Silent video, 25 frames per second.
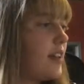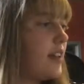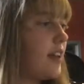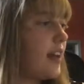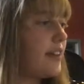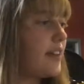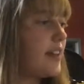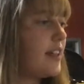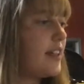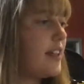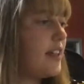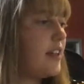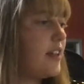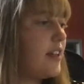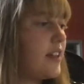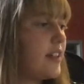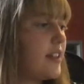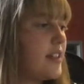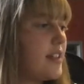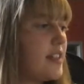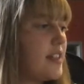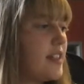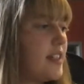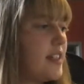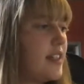I think you
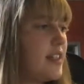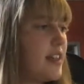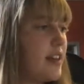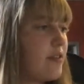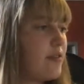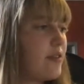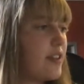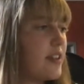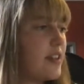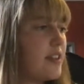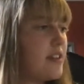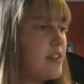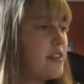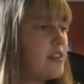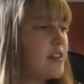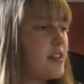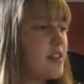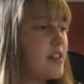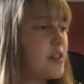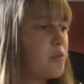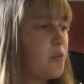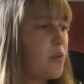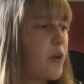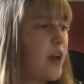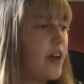can see difference
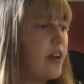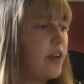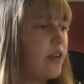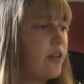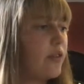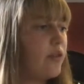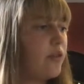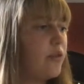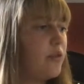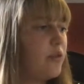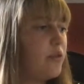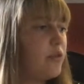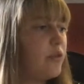as well